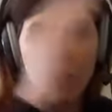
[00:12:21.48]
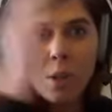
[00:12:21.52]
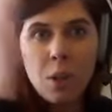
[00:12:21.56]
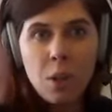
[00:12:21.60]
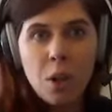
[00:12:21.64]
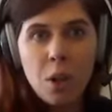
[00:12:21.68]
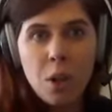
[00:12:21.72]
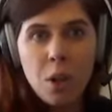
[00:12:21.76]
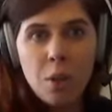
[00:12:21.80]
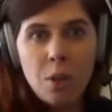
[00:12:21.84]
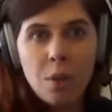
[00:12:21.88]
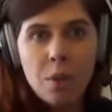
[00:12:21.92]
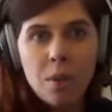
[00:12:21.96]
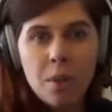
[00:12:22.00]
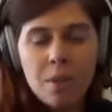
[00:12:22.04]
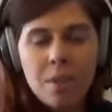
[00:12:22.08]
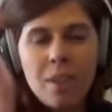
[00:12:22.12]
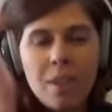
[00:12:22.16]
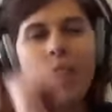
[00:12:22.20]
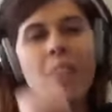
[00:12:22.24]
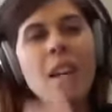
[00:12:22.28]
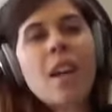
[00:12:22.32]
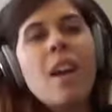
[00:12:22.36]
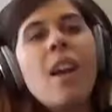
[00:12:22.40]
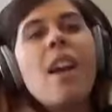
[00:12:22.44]
noon.
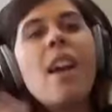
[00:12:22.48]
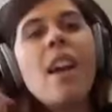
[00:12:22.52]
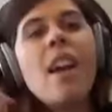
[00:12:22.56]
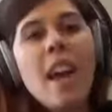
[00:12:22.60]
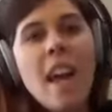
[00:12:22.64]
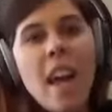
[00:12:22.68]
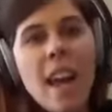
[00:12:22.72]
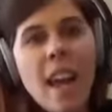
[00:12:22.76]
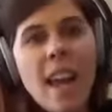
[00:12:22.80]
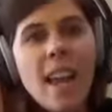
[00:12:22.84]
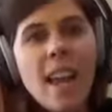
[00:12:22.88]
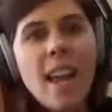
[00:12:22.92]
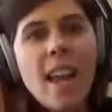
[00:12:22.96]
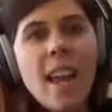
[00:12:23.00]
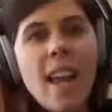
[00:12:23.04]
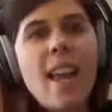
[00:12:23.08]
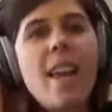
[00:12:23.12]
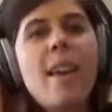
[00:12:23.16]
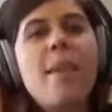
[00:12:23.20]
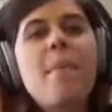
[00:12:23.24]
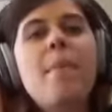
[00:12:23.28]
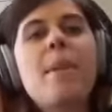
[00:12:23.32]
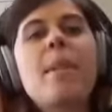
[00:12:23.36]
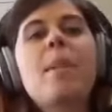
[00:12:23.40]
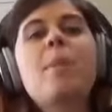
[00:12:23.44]

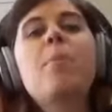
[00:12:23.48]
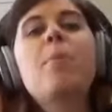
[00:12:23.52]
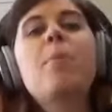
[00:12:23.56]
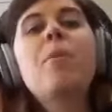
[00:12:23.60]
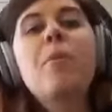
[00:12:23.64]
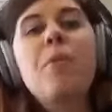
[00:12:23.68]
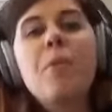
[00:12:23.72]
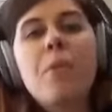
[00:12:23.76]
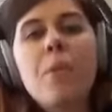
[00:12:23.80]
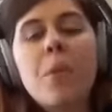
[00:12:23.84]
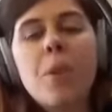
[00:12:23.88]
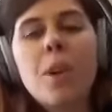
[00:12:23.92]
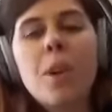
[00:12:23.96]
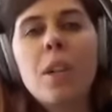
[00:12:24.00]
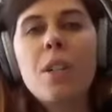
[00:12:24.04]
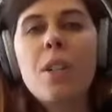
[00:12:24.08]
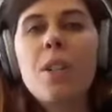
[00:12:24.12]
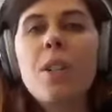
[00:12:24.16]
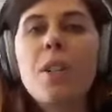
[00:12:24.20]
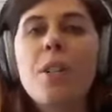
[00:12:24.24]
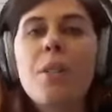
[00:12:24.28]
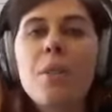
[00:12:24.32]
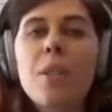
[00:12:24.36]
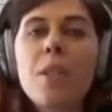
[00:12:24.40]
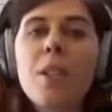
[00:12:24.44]
AM is before
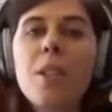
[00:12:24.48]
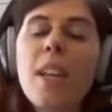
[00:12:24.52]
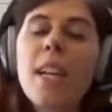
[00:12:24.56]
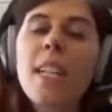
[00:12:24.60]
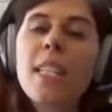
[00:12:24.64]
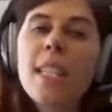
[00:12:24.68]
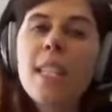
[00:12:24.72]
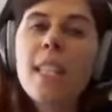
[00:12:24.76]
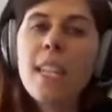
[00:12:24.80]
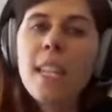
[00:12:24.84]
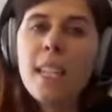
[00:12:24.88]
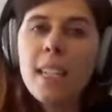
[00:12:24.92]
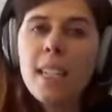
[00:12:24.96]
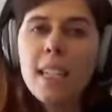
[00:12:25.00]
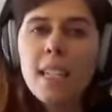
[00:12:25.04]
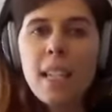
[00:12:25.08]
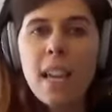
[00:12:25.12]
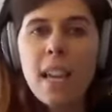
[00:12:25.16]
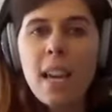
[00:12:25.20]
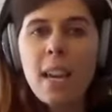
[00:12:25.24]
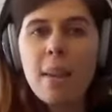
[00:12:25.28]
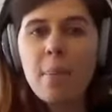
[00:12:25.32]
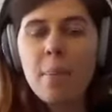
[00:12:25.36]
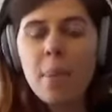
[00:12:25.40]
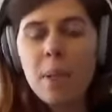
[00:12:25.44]
noon. So that's any
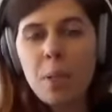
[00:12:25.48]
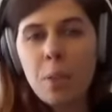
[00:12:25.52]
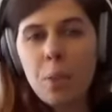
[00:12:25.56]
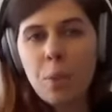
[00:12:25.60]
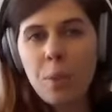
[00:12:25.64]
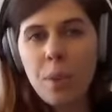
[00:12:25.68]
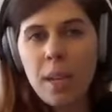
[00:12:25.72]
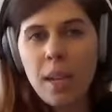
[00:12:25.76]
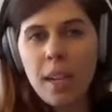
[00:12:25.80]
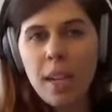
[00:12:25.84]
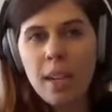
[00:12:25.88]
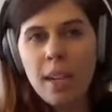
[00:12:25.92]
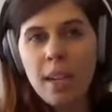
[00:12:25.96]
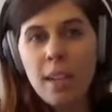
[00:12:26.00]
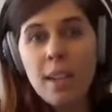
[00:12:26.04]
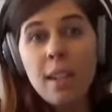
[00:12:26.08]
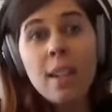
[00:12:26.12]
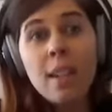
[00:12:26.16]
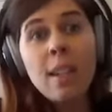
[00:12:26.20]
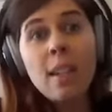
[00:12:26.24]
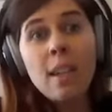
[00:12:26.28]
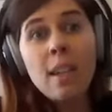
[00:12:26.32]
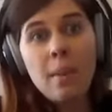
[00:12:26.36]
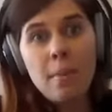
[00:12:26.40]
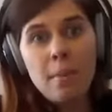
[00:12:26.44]
time between
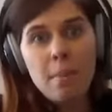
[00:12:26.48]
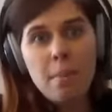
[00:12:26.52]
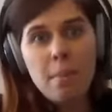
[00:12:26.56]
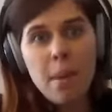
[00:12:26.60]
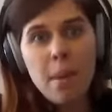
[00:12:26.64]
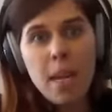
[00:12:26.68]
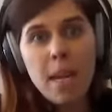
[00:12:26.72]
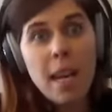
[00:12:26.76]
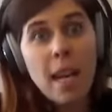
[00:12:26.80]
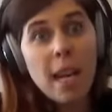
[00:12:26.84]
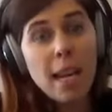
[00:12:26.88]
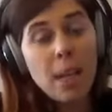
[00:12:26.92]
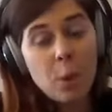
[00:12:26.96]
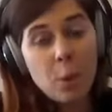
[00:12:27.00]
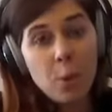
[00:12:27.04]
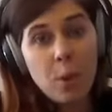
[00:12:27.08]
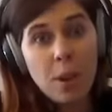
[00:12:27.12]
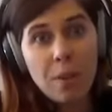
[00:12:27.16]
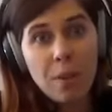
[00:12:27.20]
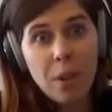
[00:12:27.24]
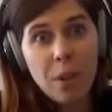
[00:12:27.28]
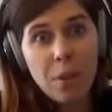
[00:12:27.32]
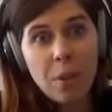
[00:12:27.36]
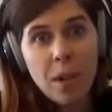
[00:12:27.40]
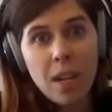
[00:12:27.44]
midnight,
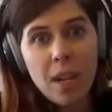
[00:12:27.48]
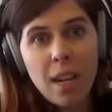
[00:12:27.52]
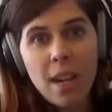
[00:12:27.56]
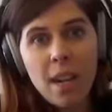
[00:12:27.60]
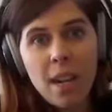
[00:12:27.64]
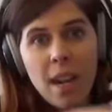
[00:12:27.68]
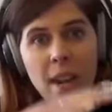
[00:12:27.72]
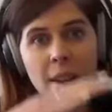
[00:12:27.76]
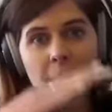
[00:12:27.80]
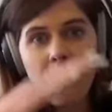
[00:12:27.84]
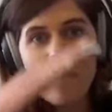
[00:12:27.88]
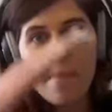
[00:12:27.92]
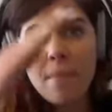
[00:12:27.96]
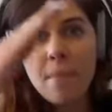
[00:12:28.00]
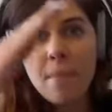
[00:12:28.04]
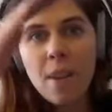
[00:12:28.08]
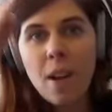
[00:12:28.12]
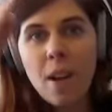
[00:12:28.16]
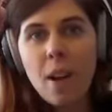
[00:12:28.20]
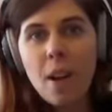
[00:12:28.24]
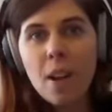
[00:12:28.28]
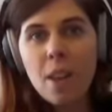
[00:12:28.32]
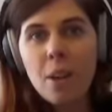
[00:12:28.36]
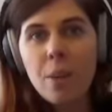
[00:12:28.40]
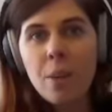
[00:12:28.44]
12:01 a.m.,
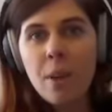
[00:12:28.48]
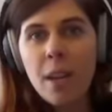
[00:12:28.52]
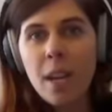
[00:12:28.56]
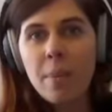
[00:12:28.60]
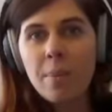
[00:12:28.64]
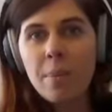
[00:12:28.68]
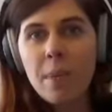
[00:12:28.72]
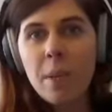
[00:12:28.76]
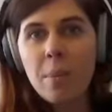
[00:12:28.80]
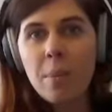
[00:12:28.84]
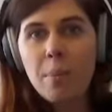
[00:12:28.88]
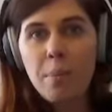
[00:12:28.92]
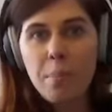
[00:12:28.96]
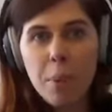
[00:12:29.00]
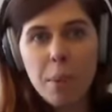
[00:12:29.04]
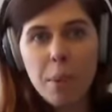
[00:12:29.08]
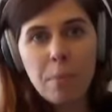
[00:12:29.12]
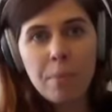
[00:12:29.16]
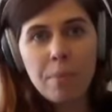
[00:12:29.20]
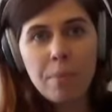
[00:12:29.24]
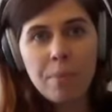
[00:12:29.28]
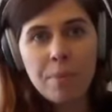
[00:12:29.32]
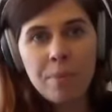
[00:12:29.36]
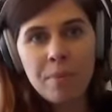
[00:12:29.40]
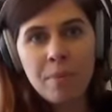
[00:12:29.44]
all the way up to
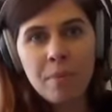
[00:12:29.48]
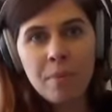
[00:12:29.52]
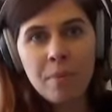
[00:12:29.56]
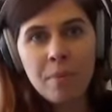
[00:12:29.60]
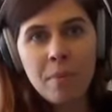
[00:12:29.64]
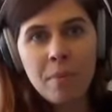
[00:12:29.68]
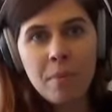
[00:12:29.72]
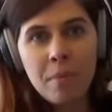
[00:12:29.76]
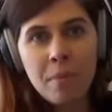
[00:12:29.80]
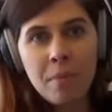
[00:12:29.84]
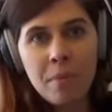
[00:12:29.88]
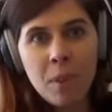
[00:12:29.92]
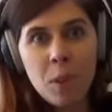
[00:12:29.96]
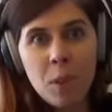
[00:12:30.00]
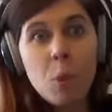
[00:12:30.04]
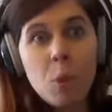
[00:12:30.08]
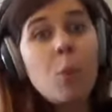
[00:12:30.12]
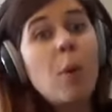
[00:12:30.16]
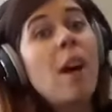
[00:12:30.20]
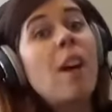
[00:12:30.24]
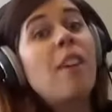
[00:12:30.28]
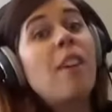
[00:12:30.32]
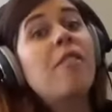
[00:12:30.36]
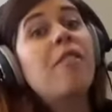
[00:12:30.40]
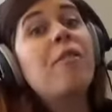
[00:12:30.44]

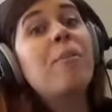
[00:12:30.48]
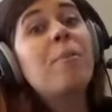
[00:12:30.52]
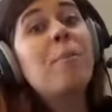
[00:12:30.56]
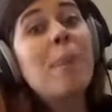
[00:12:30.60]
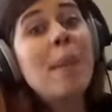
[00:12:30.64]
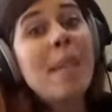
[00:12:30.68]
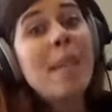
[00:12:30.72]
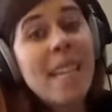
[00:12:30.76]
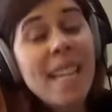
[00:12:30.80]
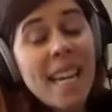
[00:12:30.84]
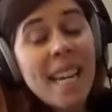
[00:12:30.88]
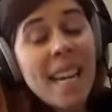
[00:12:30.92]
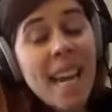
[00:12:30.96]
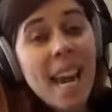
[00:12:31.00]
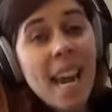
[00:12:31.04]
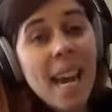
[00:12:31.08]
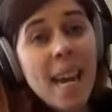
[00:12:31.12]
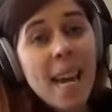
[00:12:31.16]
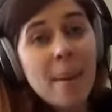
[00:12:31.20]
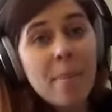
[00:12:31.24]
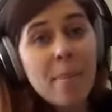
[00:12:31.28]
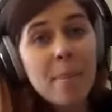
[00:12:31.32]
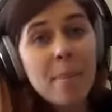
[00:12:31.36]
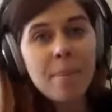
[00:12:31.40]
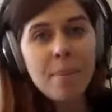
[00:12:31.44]
12
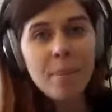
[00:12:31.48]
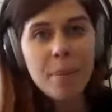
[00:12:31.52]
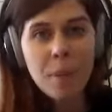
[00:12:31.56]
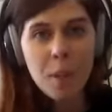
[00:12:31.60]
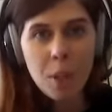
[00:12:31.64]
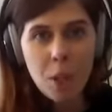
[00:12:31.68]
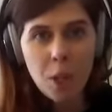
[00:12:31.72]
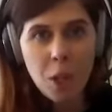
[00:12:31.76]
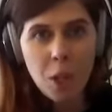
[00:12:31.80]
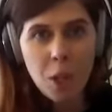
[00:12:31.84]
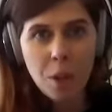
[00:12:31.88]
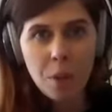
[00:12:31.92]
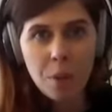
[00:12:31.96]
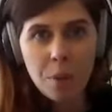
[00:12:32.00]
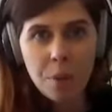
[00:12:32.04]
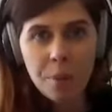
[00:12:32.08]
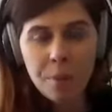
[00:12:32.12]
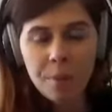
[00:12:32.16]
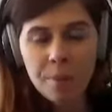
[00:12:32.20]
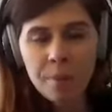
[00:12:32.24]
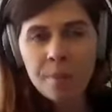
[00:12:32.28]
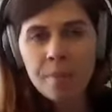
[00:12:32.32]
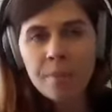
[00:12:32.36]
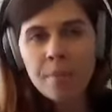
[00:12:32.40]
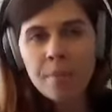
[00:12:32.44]
p.m. noon.